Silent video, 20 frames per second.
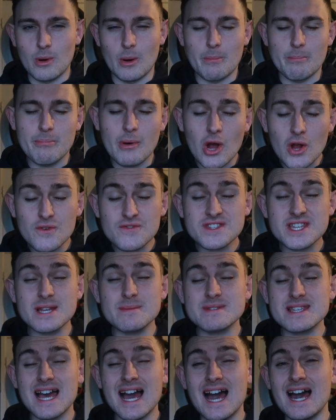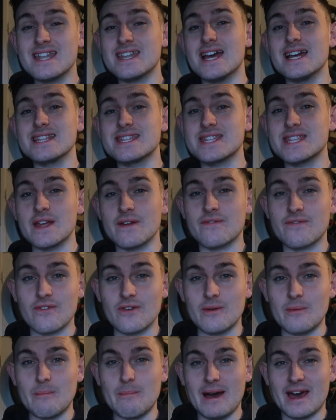but both teams had a
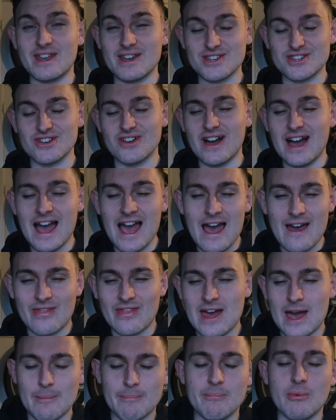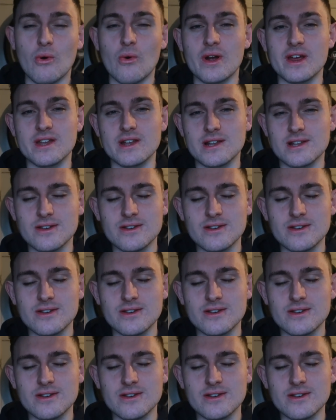different manager at that point.